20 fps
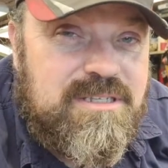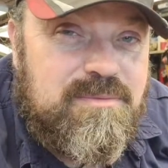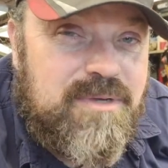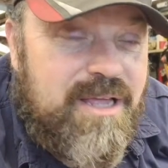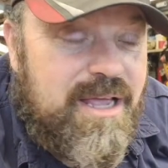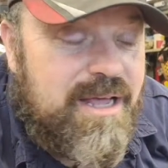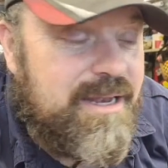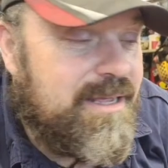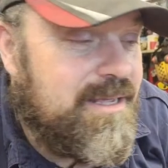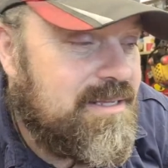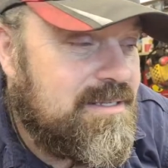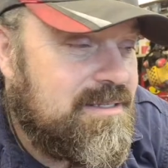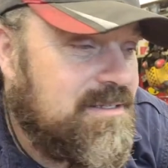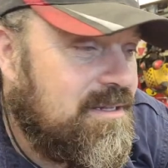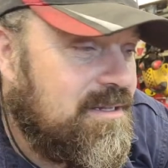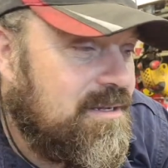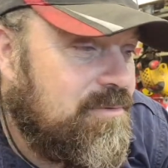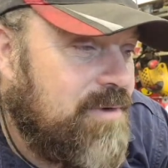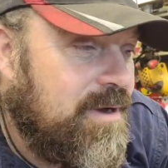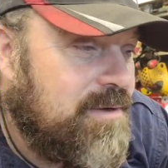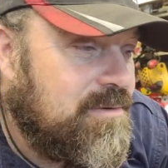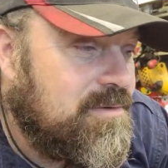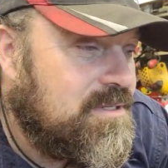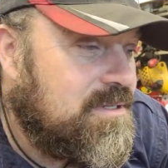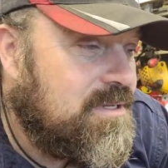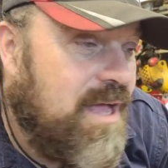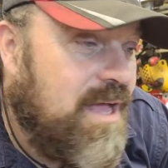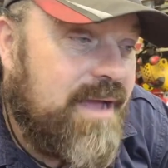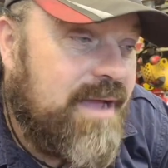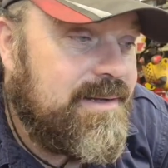Mechanic is still around.
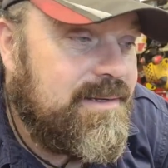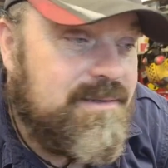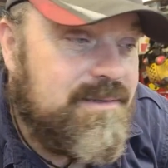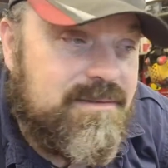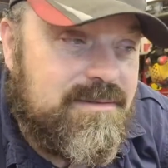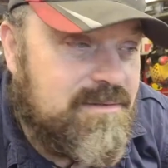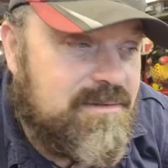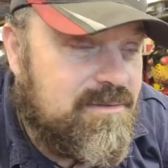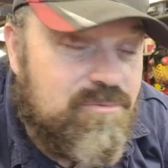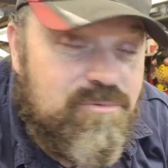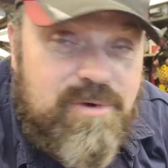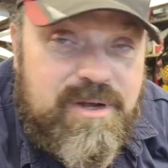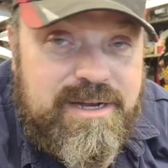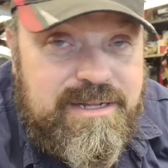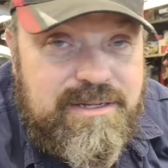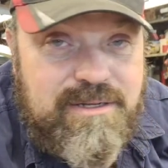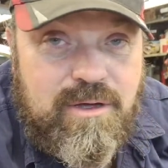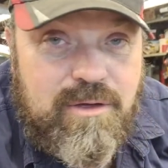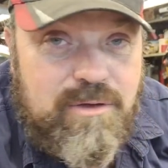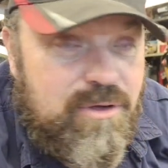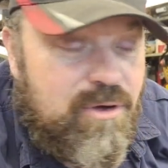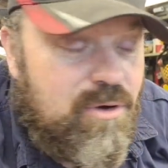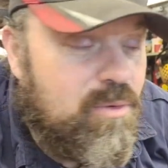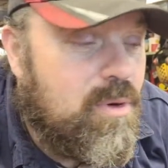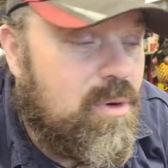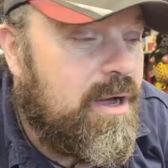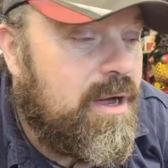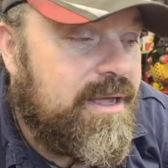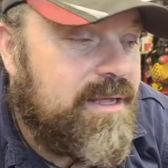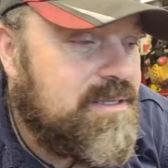I really don't know
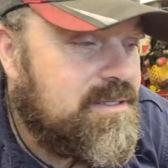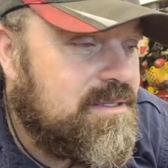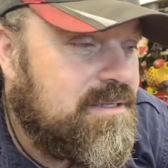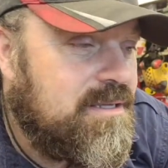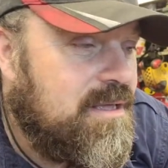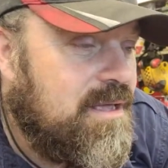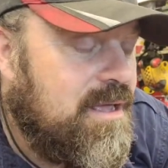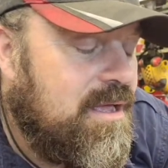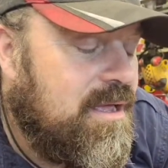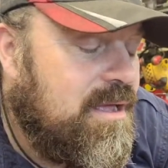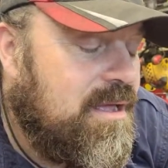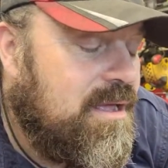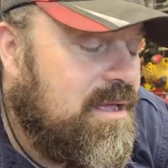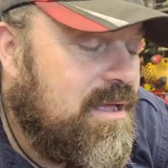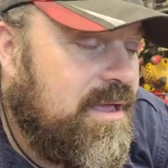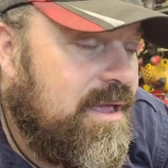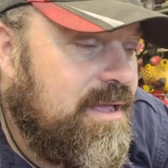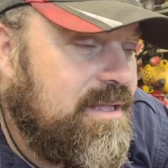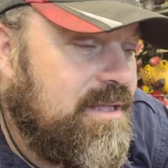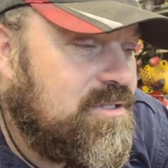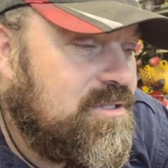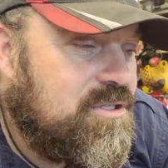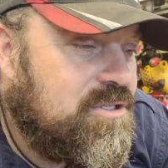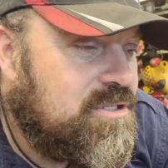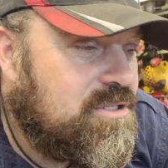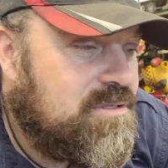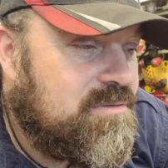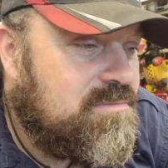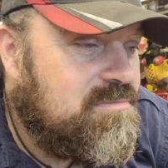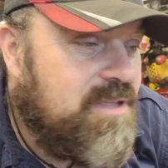why.
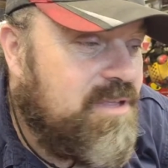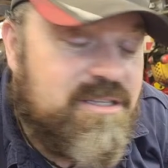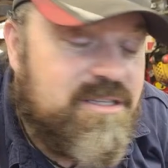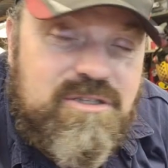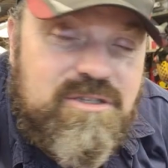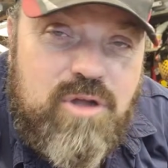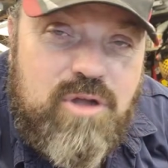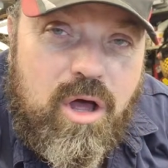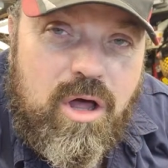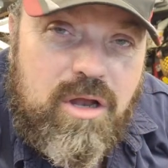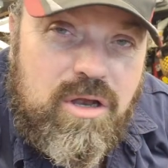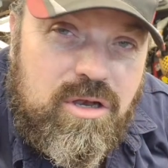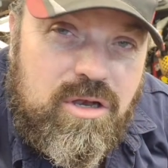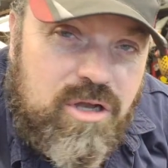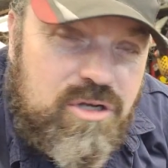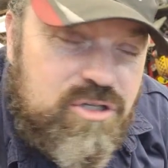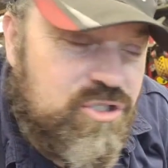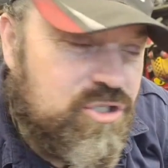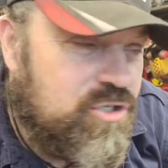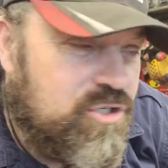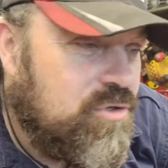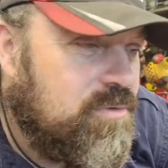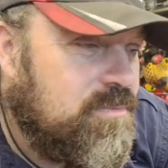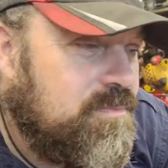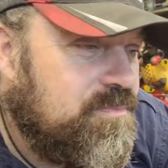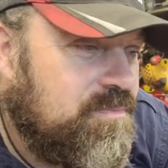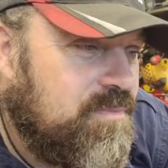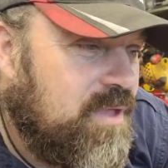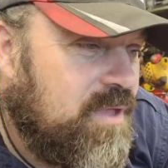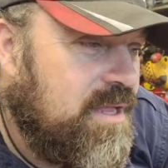It's not logical
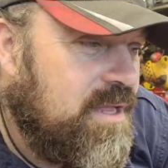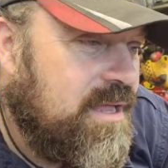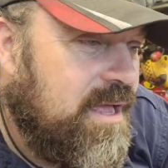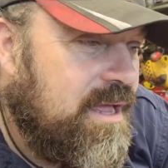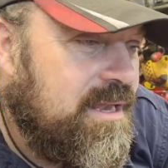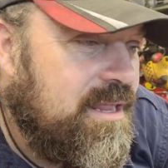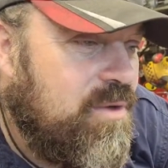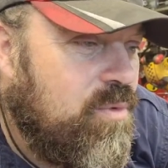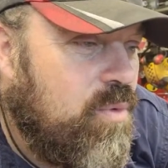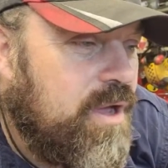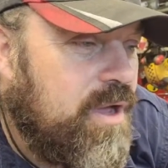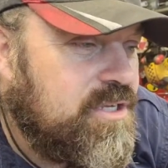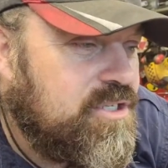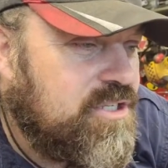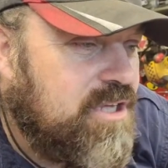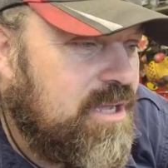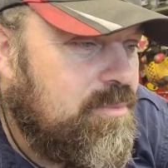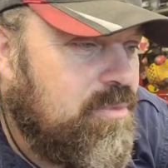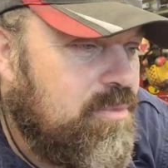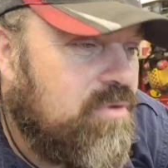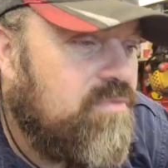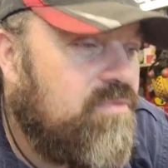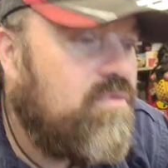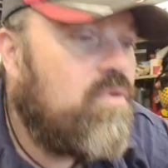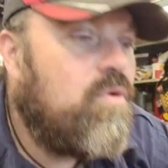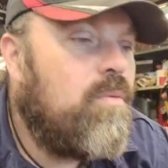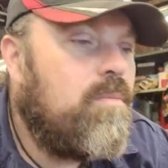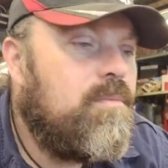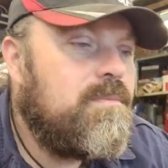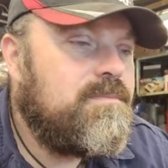in any way, shape or
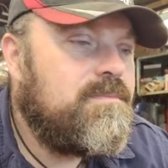form.